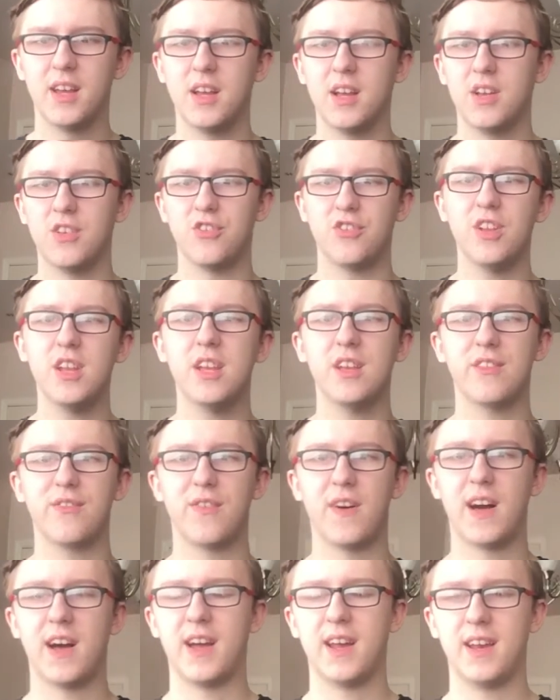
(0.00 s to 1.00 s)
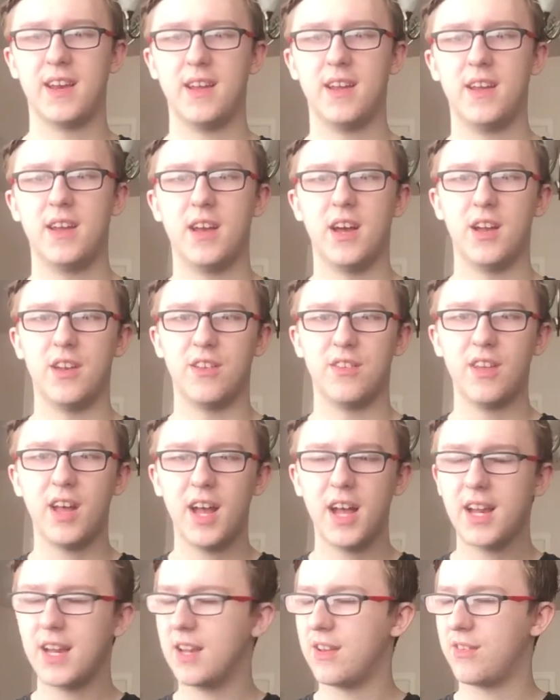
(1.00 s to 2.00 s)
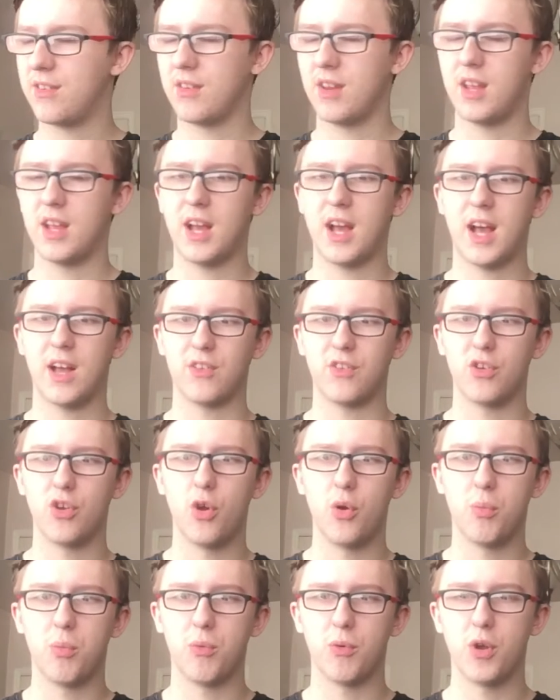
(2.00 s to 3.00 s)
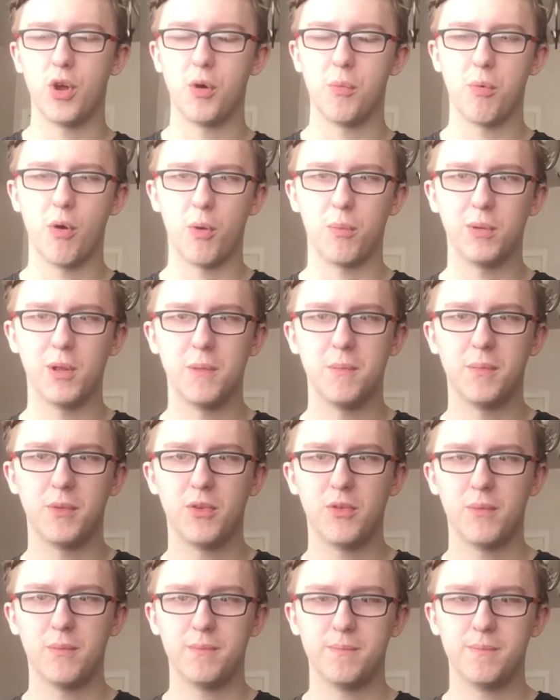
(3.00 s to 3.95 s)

She is fine. Her design has no problems.